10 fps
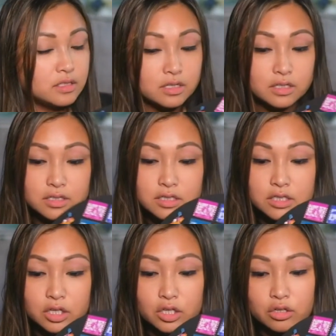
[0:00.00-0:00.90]

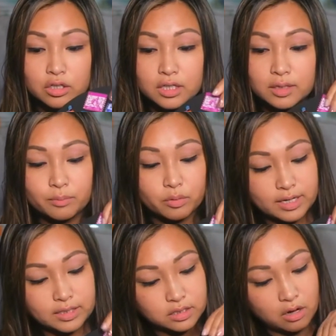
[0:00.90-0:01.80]
securely
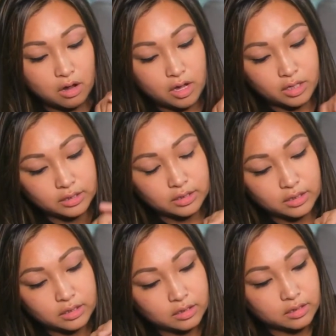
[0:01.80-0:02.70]
pressed
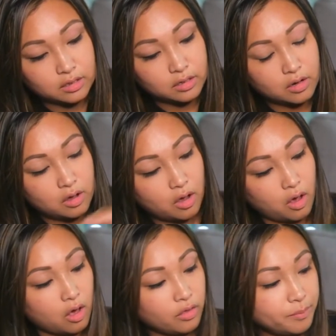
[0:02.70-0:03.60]
on
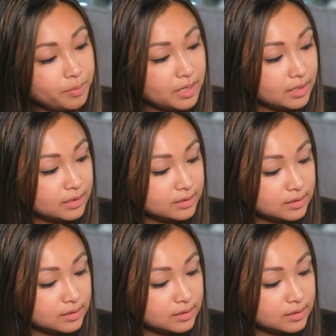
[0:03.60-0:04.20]
all the pins.